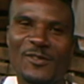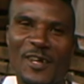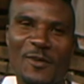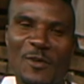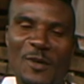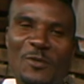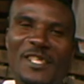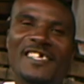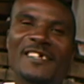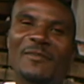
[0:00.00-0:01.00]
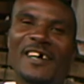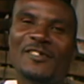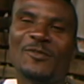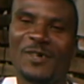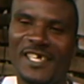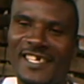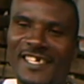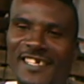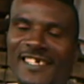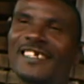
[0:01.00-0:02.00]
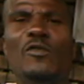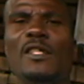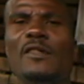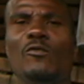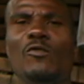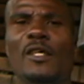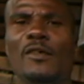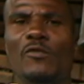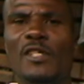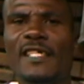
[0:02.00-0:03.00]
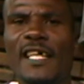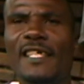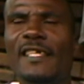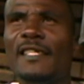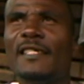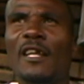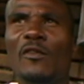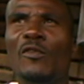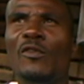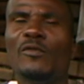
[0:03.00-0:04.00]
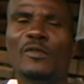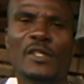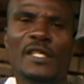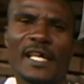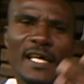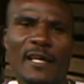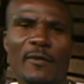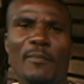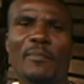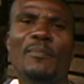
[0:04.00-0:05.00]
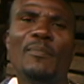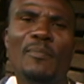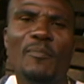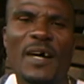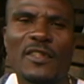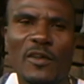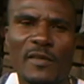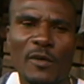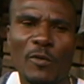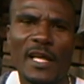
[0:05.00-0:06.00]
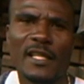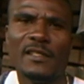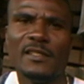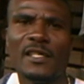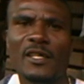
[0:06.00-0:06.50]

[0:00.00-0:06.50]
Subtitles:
try and work with him as well. We sending the xylophone to the other part of the world.